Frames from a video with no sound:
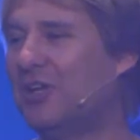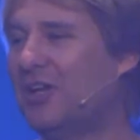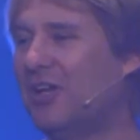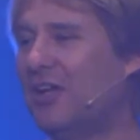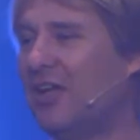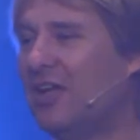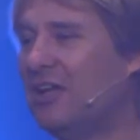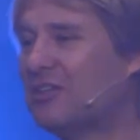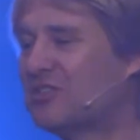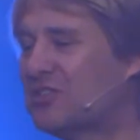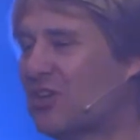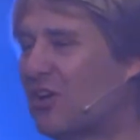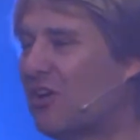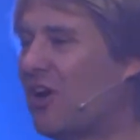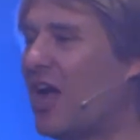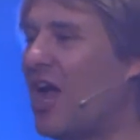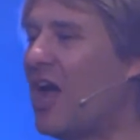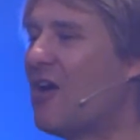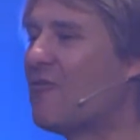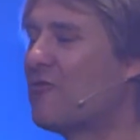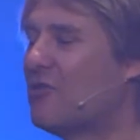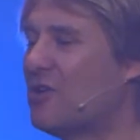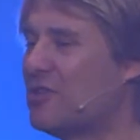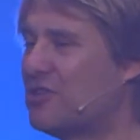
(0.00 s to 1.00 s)
it's our
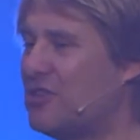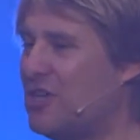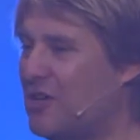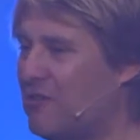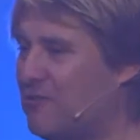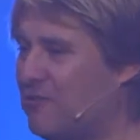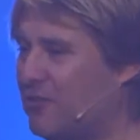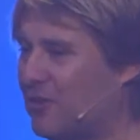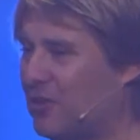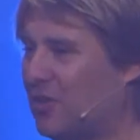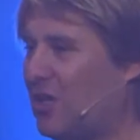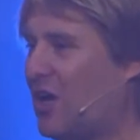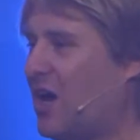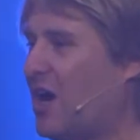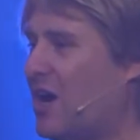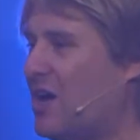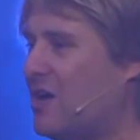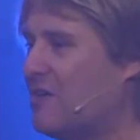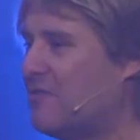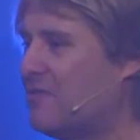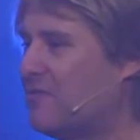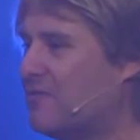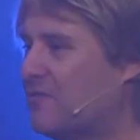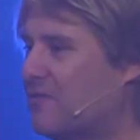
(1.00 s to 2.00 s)
everything for
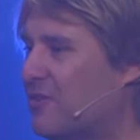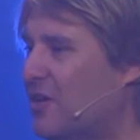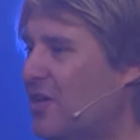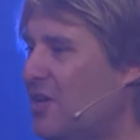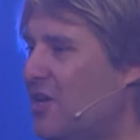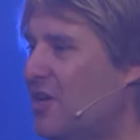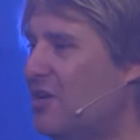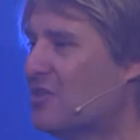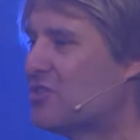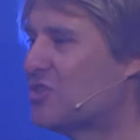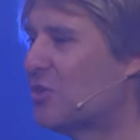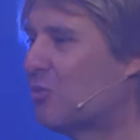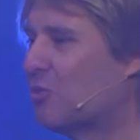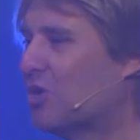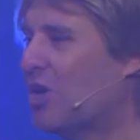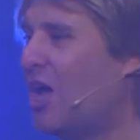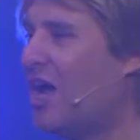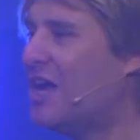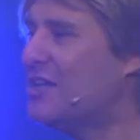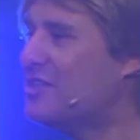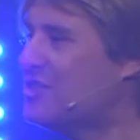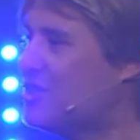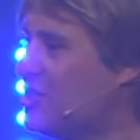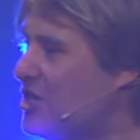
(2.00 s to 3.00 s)
life. So we're
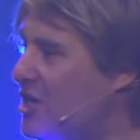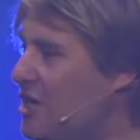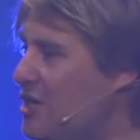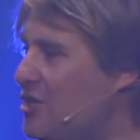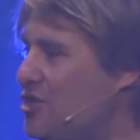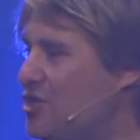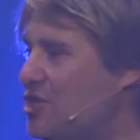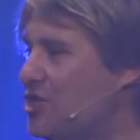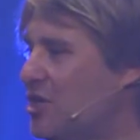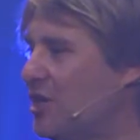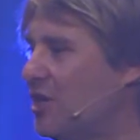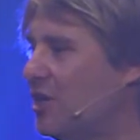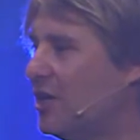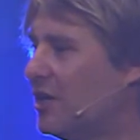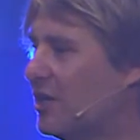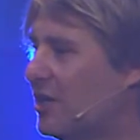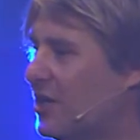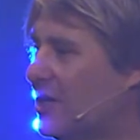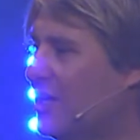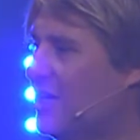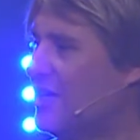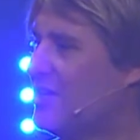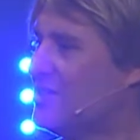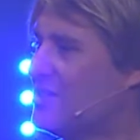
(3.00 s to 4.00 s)
not
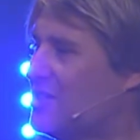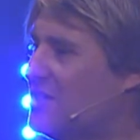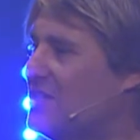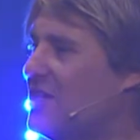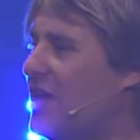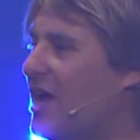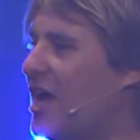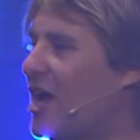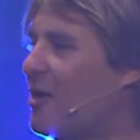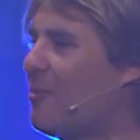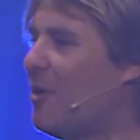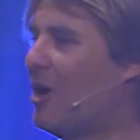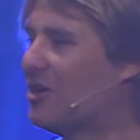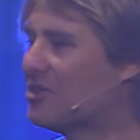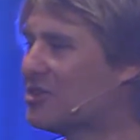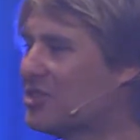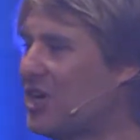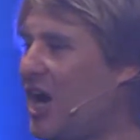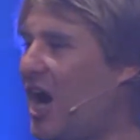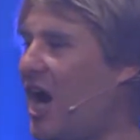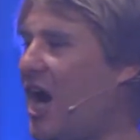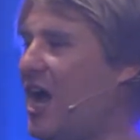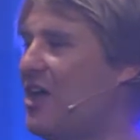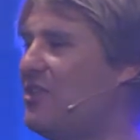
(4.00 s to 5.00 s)
teaching today about
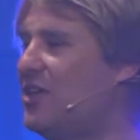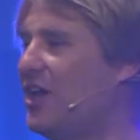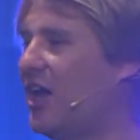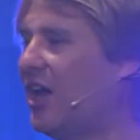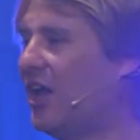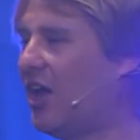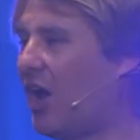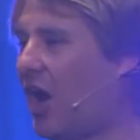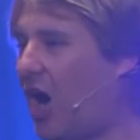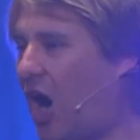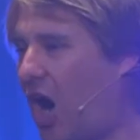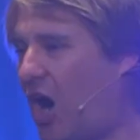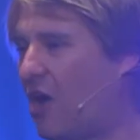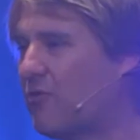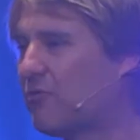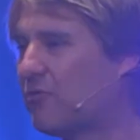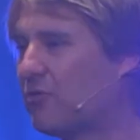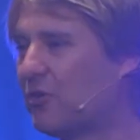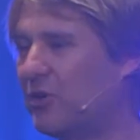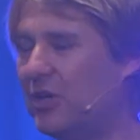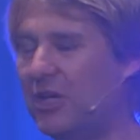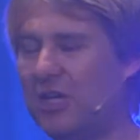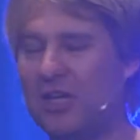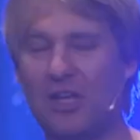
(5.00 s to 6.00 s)
tithing and
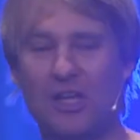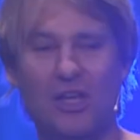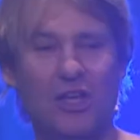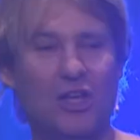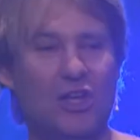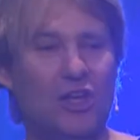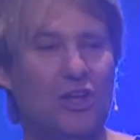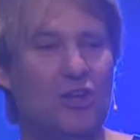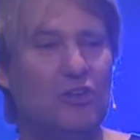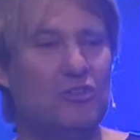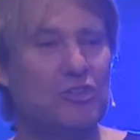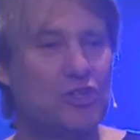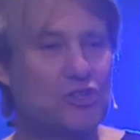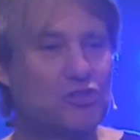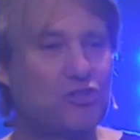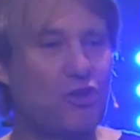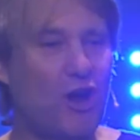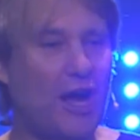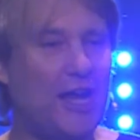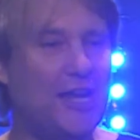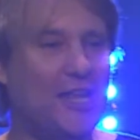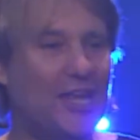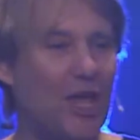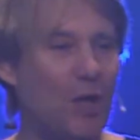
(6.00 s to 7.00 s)
offering to
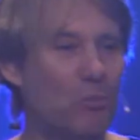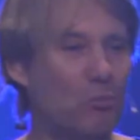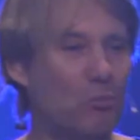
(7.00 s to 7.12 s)
try to get